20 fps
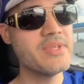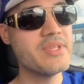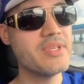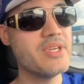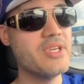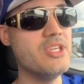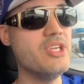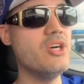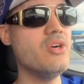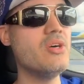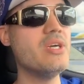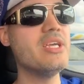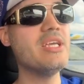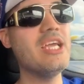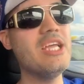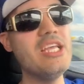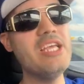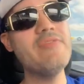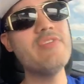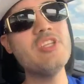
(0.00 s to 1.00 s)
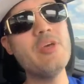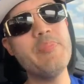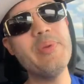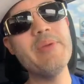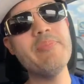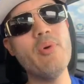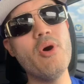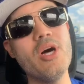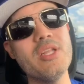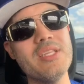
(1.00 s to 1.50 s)
You know, and even the
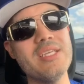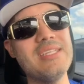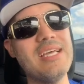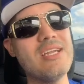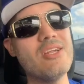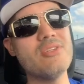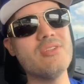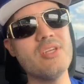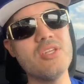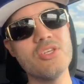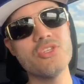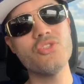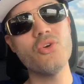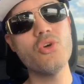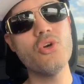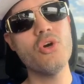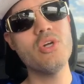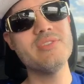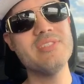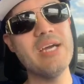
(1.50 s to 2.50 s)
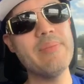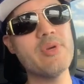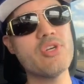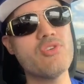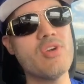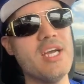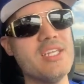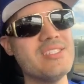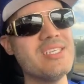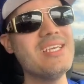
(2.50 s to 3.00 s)
people that are the so-called
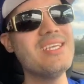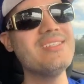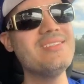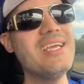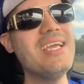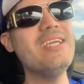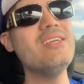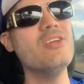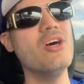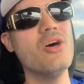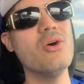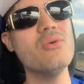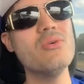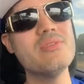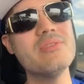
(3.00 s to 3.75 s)
Democrats, they know.